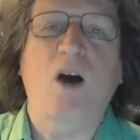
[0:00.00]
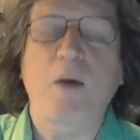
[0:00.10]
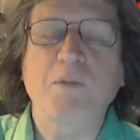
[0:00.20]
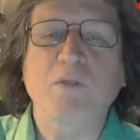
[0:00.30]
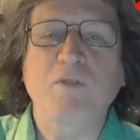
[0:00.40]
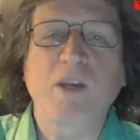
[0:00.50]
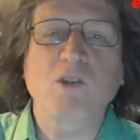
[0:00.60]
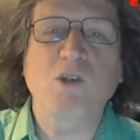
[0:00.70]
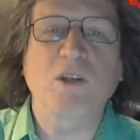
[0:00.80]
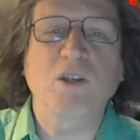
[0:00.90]

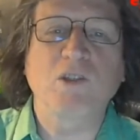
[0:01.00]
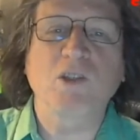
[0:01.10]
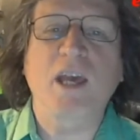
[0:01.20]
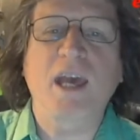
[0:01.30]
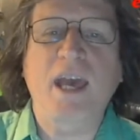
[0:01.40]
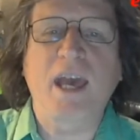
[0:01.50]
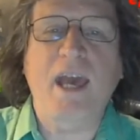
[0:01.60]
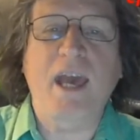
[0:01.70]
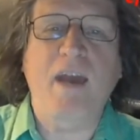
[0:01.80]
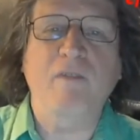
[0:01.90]
Observation is
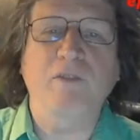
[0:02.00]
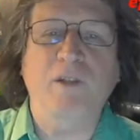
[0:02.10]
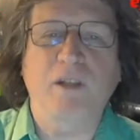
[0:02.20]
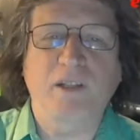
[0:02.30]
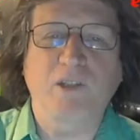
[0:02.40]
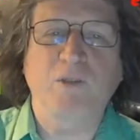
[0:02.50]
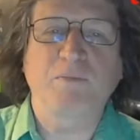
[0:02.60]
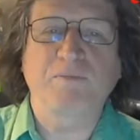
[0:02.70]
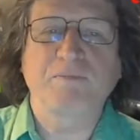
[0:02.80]
effortless.